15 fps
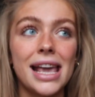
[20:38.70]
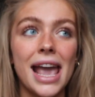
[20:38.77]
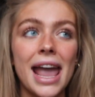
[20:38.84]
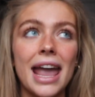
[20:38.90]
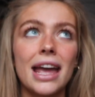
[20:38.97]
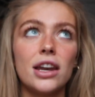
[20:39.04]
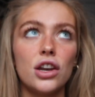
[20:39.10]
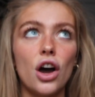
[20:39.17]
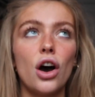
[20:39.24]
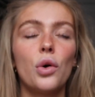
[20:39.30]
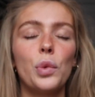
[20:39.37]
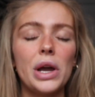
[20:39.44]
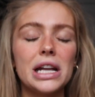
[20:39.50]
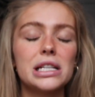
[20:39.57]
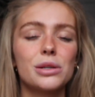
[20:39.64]

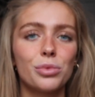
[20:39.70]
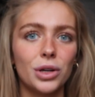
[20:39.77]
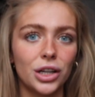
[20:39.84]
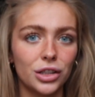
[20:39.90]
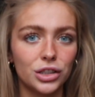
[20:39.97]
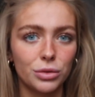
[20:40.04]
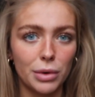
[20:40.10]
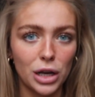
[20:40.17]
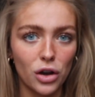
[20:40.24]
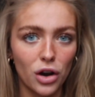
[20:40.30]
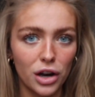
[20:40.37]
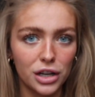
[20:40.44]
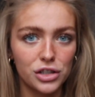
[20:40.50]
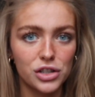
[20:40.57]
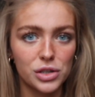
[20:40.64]
cannot wait to bring her to my
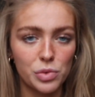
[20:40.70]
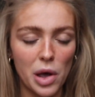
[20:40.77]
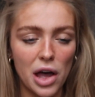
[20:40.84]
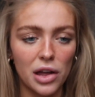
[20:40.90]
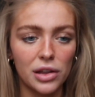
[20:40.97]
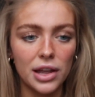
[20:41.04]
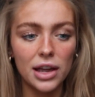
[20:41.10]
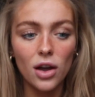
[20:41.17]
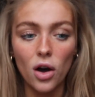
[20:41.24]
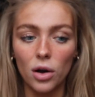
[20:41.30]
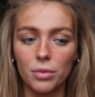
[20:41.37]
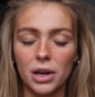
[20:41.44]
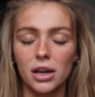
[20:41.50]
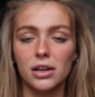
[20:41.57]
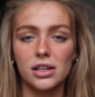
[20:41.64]
cottage as well. Like,
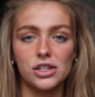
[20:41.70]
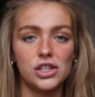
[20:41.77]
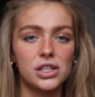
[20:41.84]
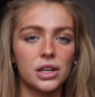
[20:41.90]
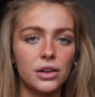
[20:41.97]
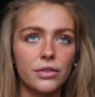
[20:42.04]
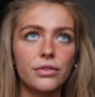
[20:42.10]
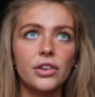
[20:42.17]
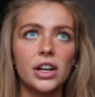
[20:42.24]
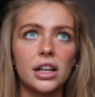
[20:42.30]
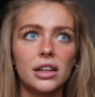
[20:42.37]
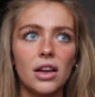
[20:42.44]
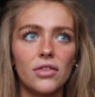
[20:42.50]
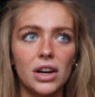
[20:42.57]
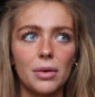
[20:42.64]
oh my goodness, she's gonna
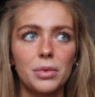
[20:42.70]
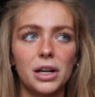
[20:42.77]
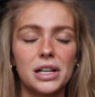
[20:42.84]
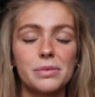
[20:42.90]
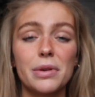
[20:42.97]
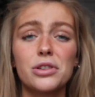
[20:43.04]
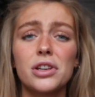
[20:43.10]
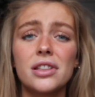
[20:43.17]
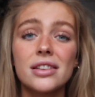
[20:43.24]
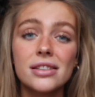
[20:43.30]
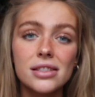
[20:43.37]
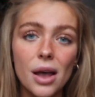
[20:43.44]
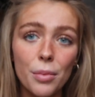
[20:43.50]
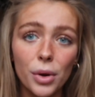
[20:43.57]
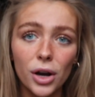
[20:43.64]
freaking love it up there, especially in the
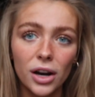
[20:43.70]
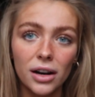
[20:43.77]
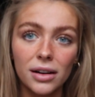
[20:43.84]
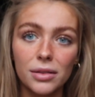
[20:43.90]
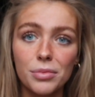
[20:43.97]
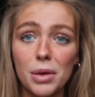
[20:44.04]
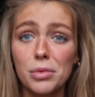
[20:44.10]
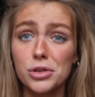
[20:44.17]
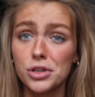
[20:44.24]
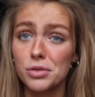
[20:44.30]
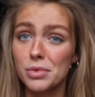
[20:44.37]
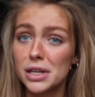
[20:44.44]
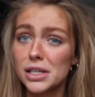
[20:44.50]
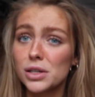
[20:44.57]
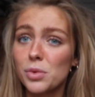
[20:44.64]
summer. Maybe
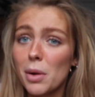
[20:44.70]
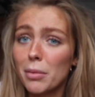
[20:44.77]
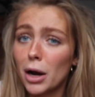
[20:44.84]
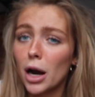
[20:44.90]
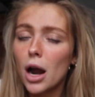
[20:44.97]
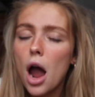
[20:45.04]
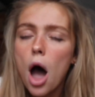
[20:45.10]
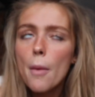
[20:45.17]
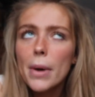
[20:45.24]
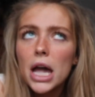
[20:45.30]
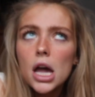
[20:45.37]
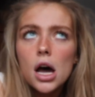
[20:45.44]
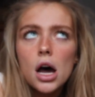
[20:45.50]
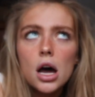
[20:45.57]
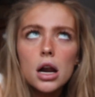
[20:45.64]
she'll be a swimmer.
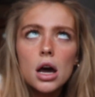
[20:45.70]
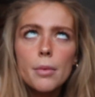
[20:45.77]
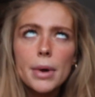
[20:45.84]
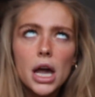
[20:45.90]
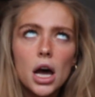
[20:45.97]
Oh my